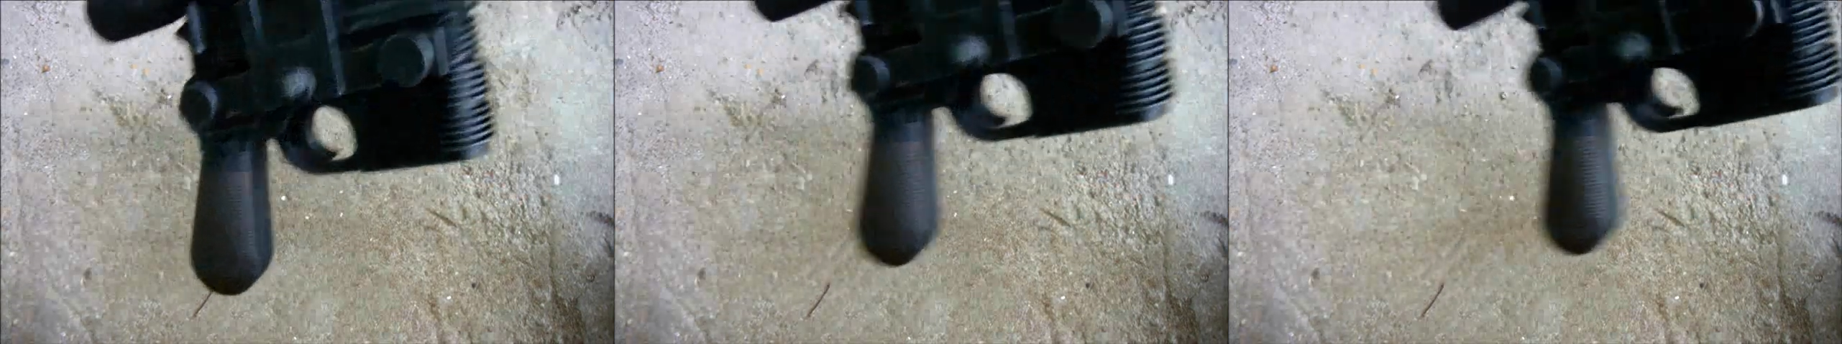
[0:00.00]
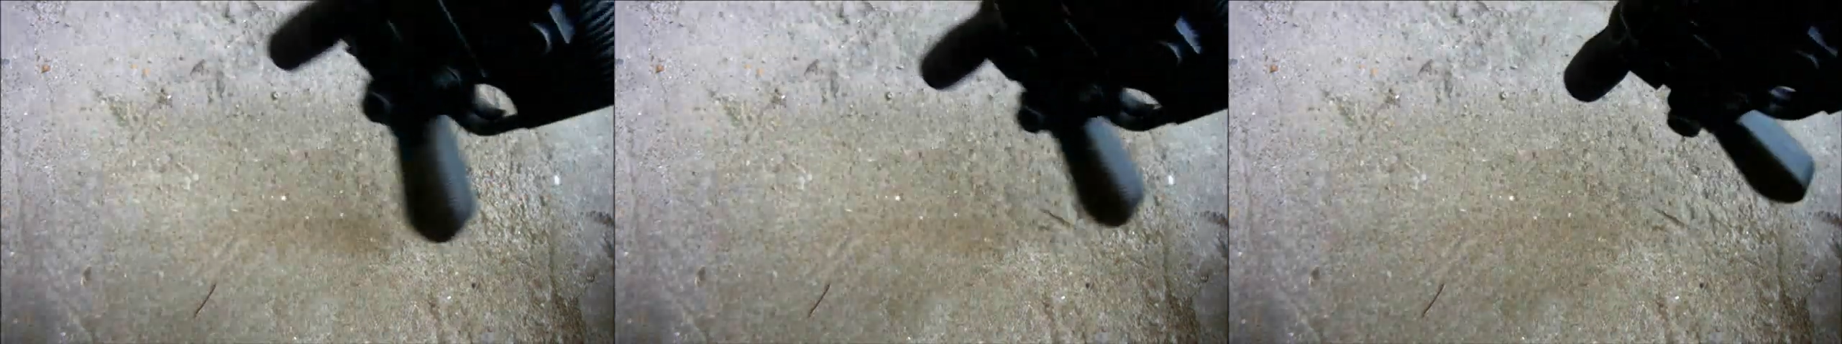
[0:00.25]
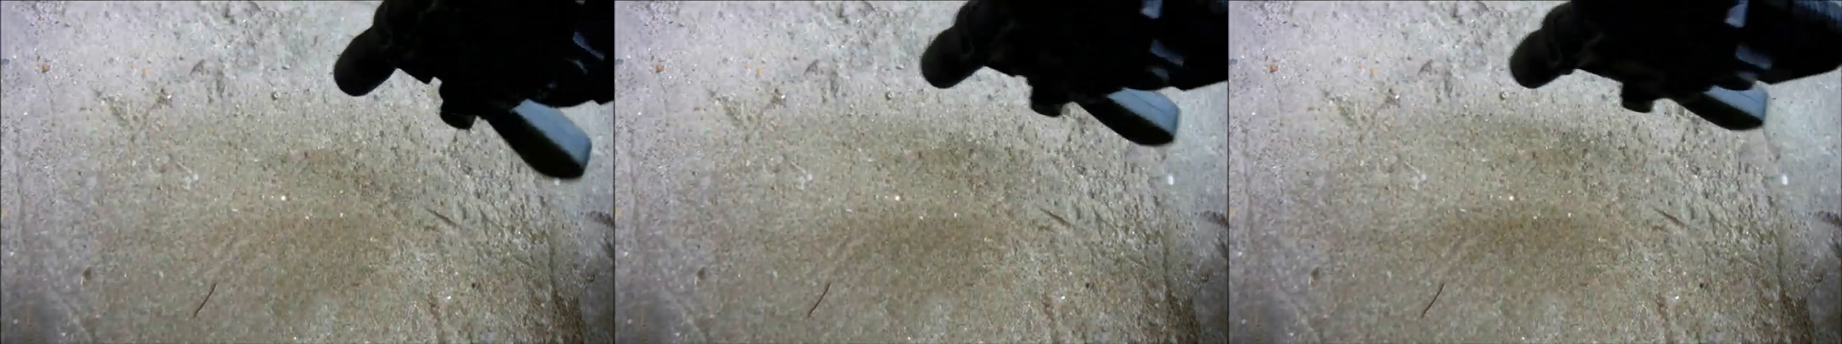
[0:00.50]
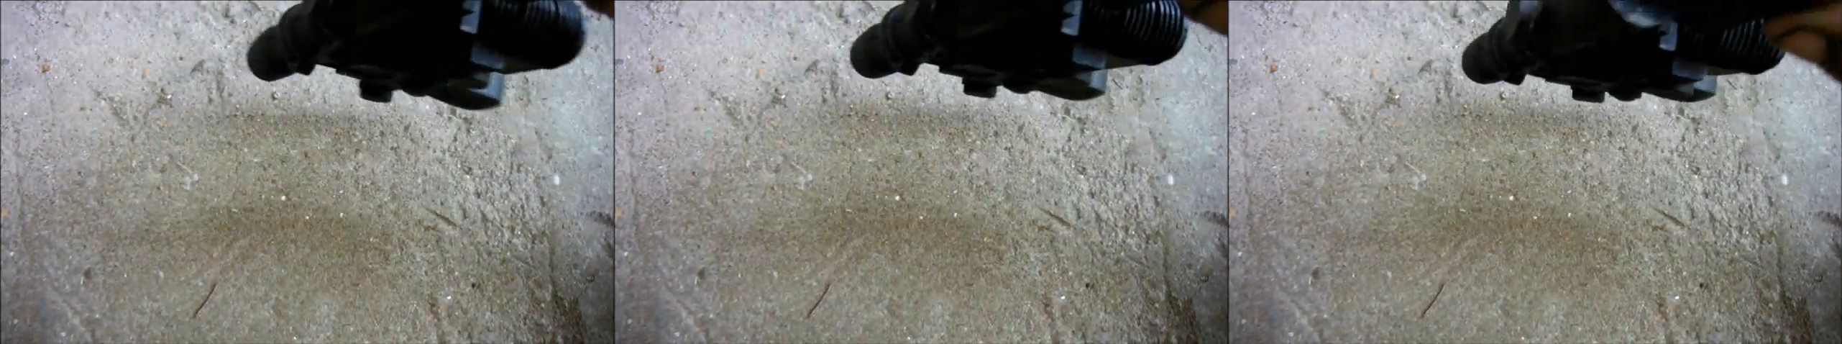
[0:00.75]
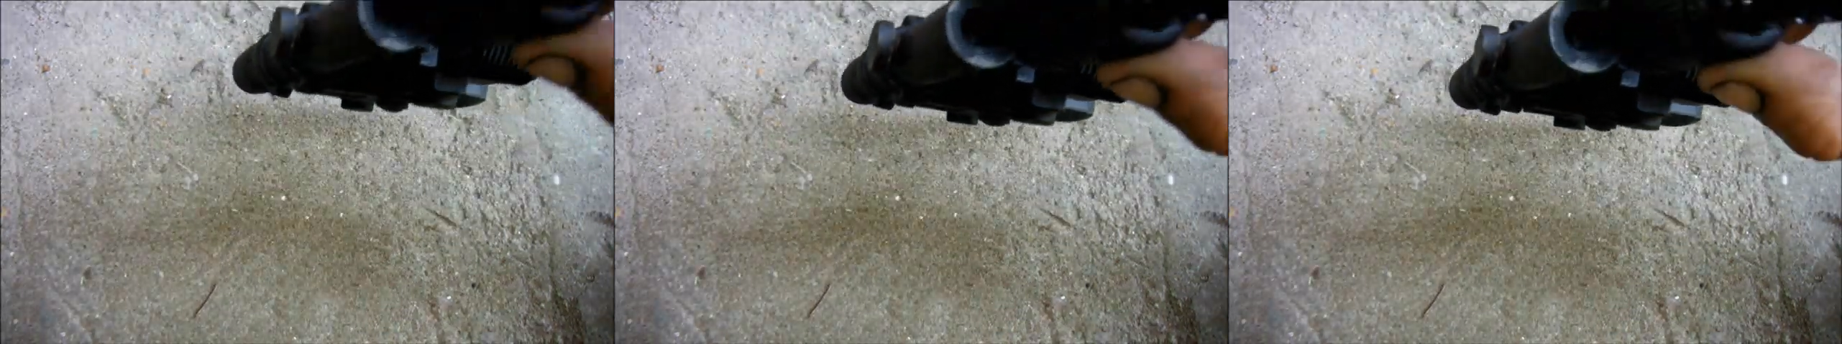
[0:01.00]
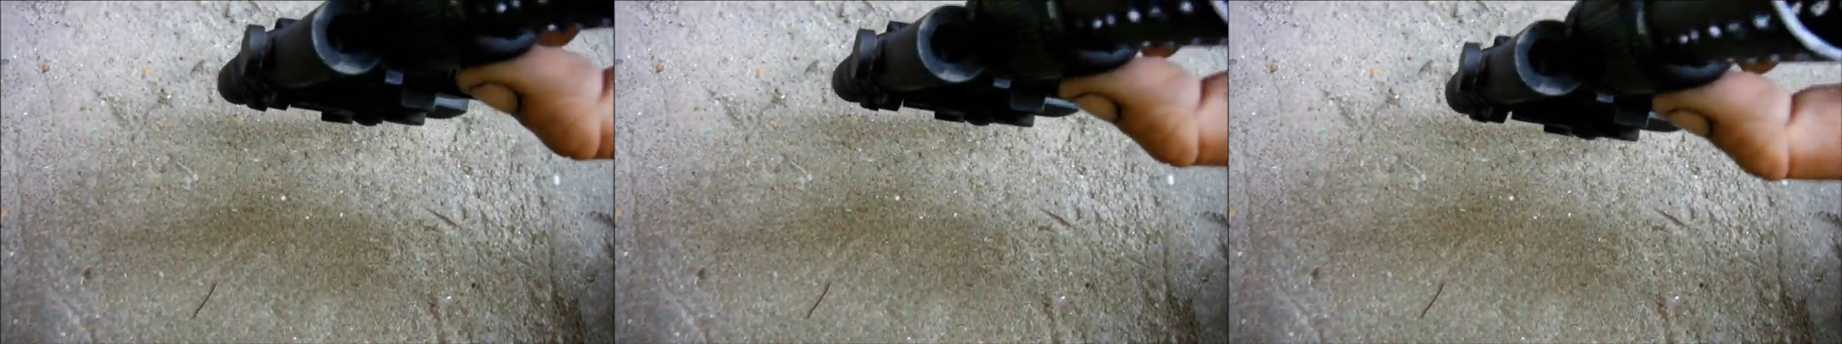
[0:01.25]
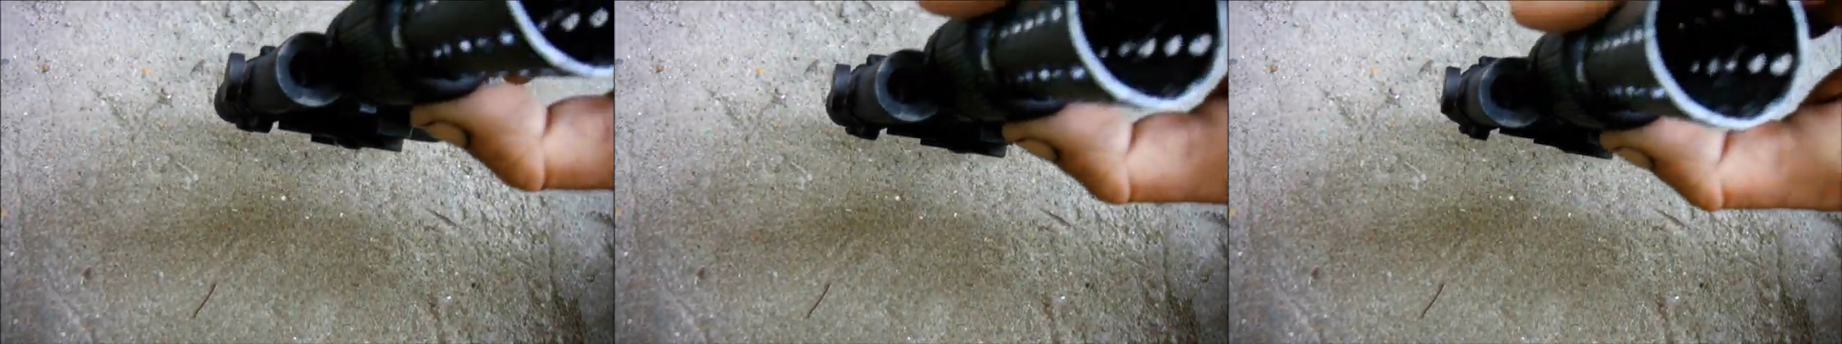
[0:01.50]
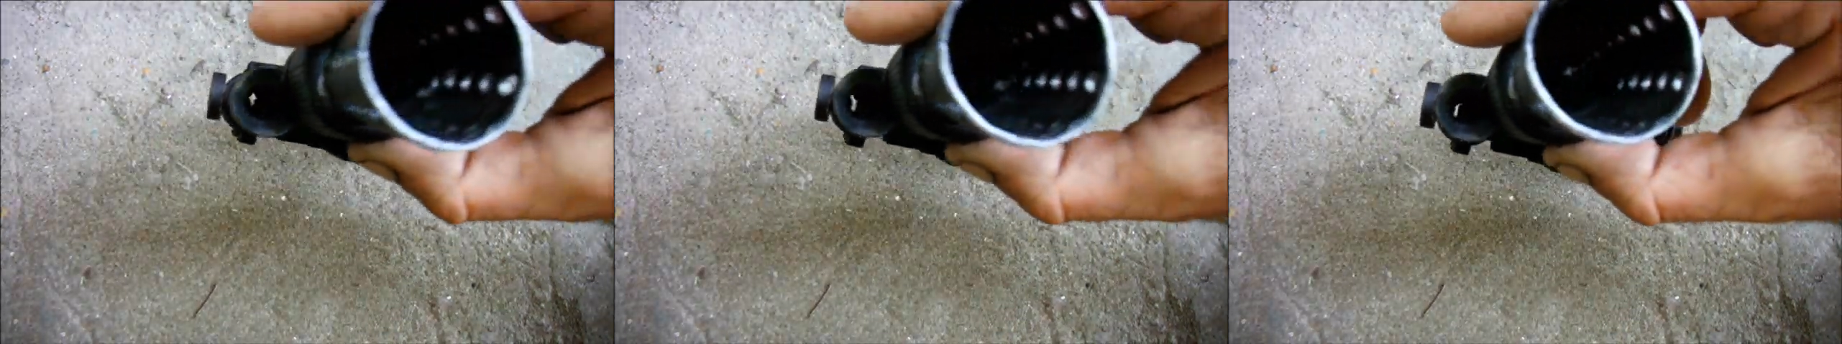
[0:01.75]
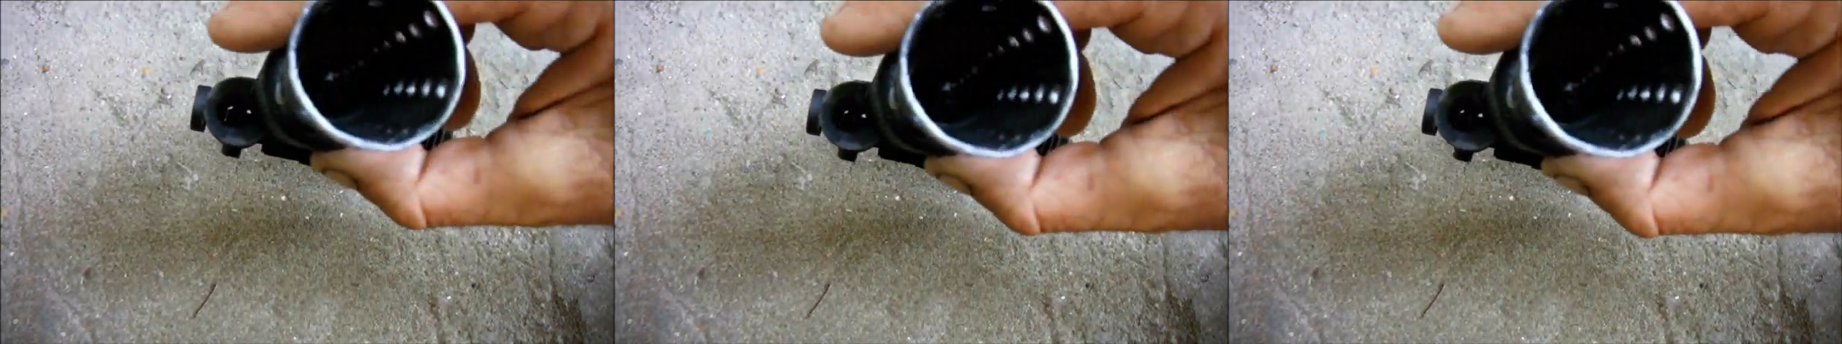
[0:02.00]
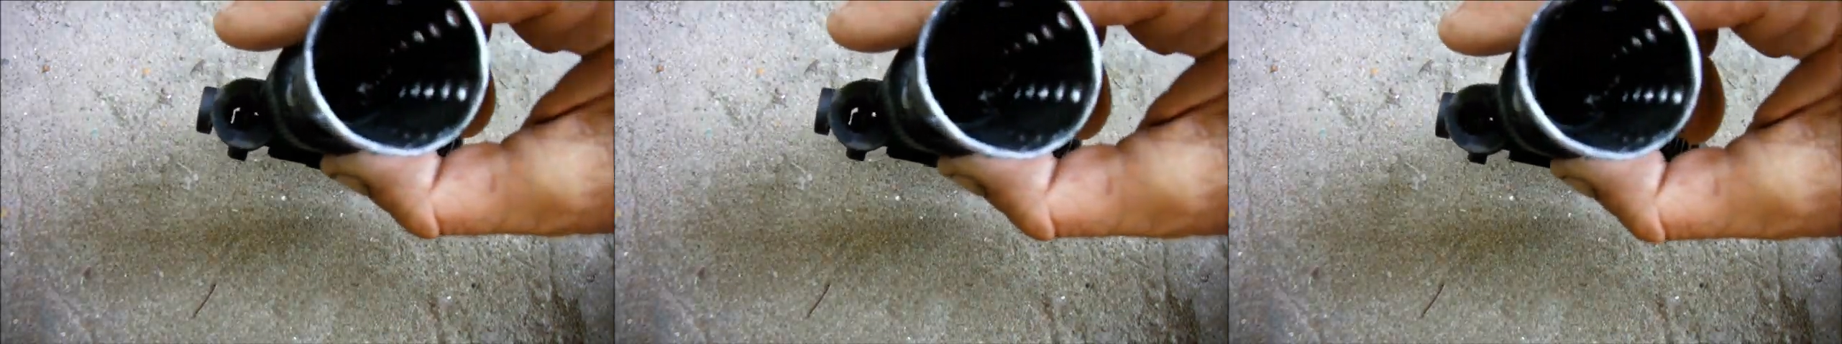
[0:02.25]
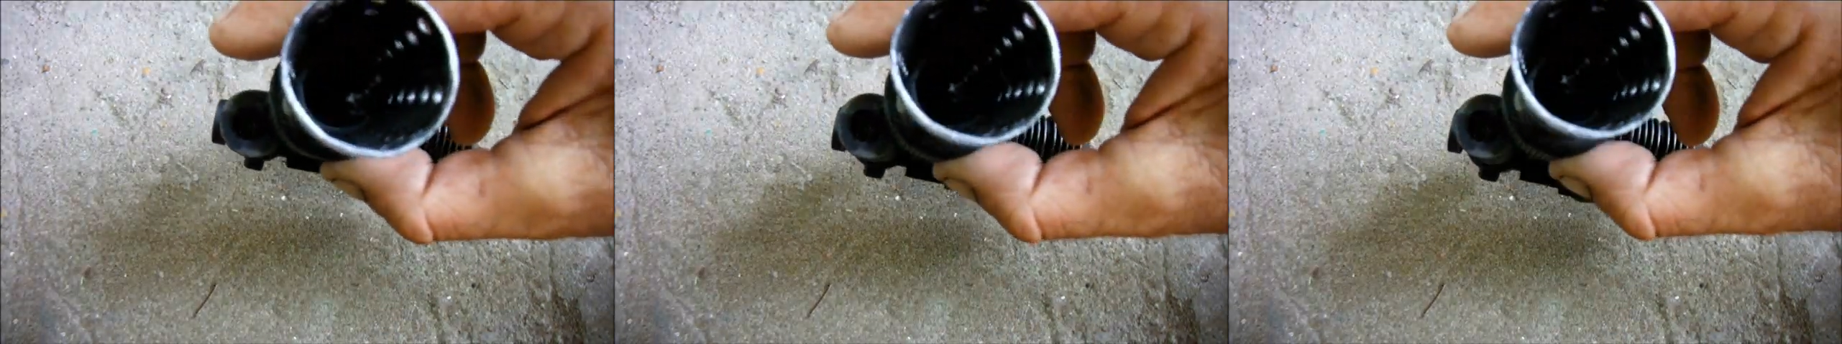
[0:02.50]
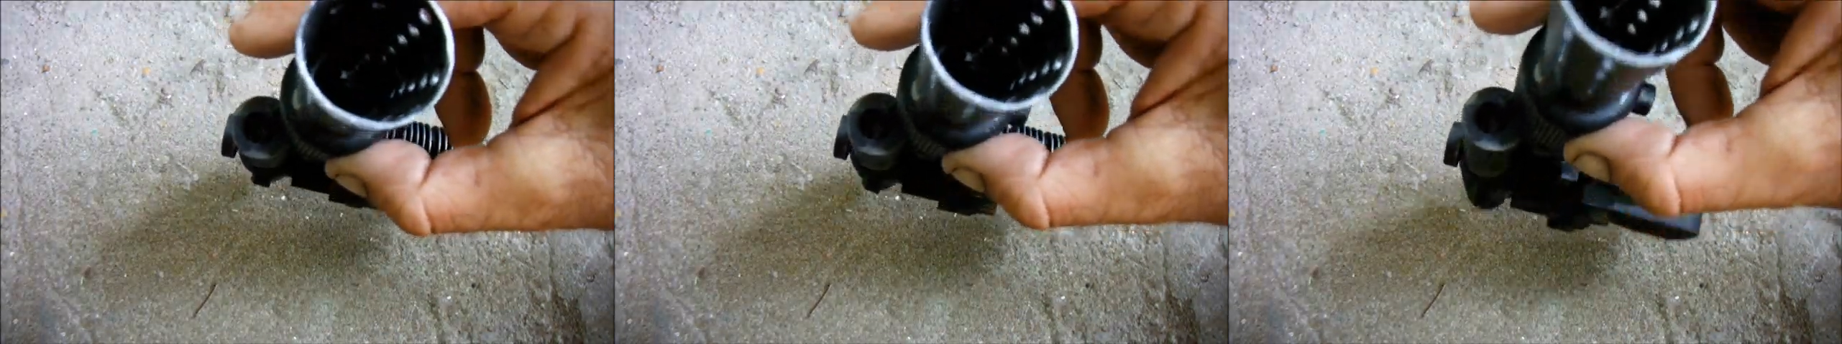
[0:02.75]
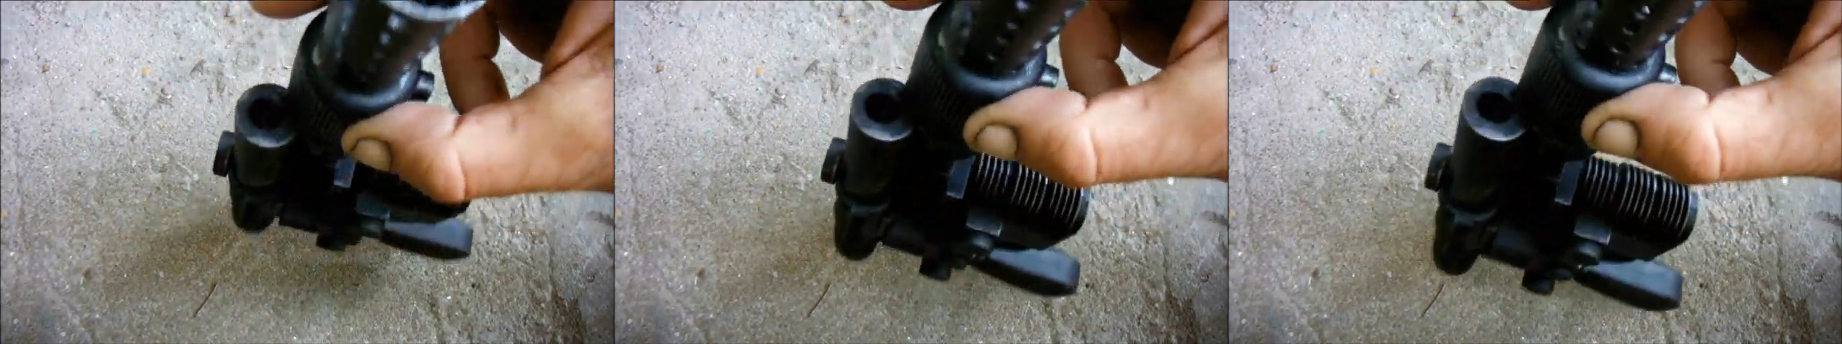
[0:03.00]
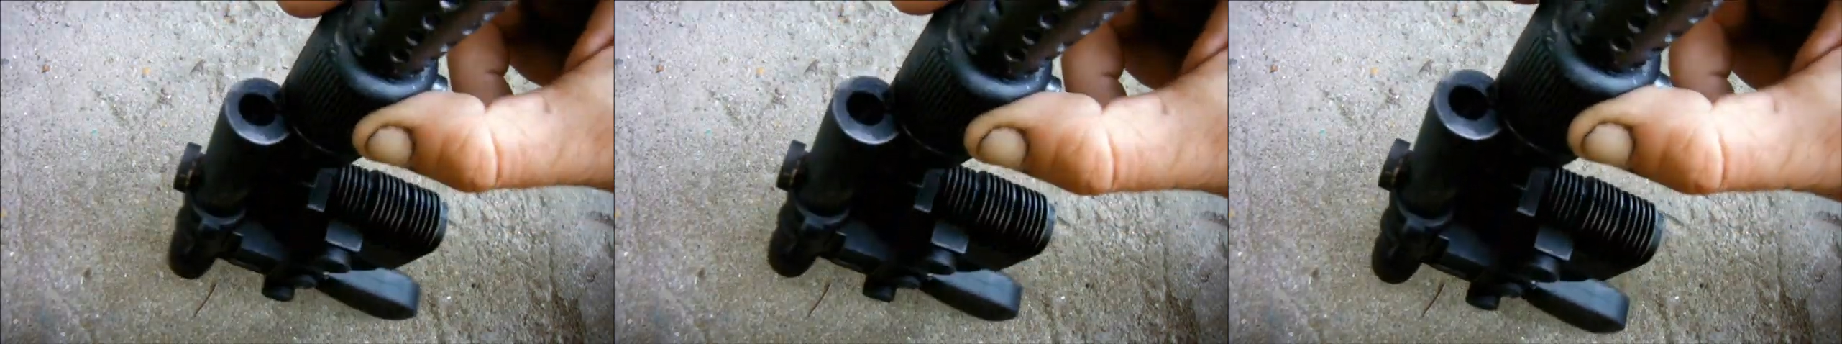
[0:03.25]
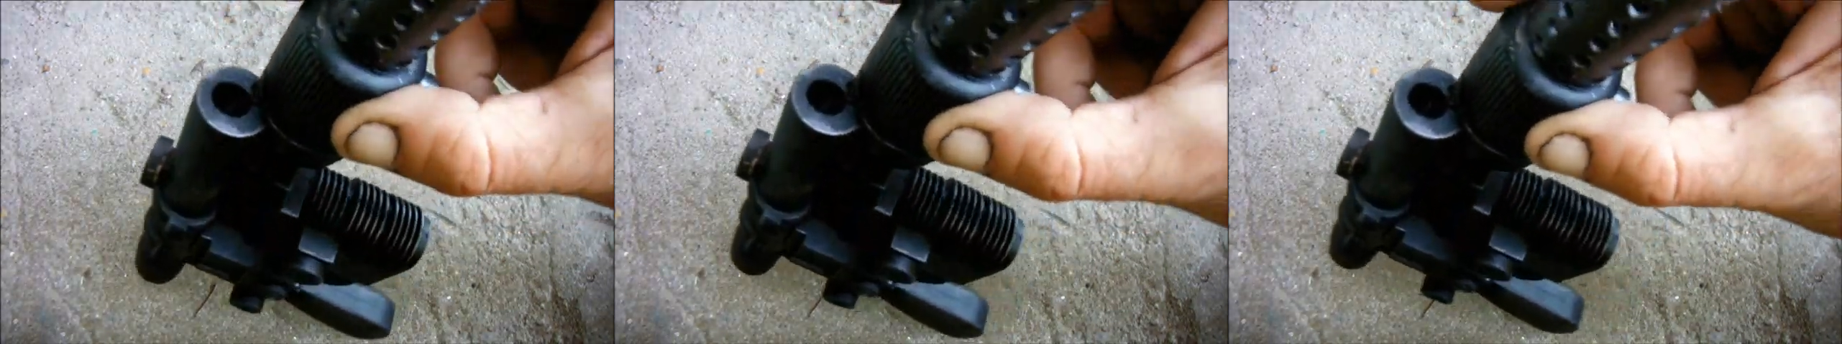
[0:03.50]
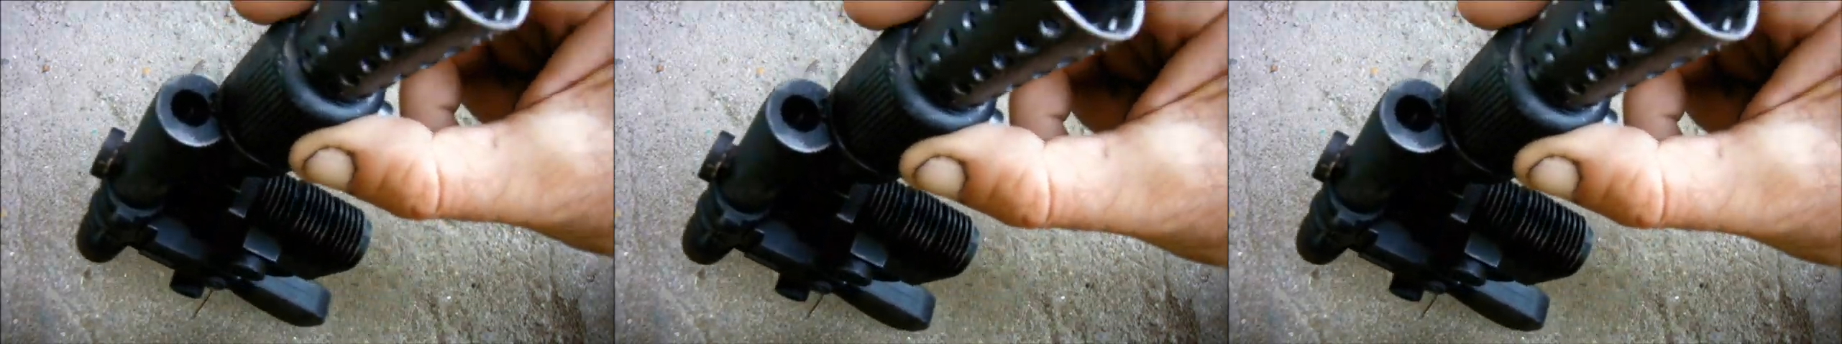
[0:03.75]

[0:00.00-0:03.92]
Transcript: [unreadable: no face in view]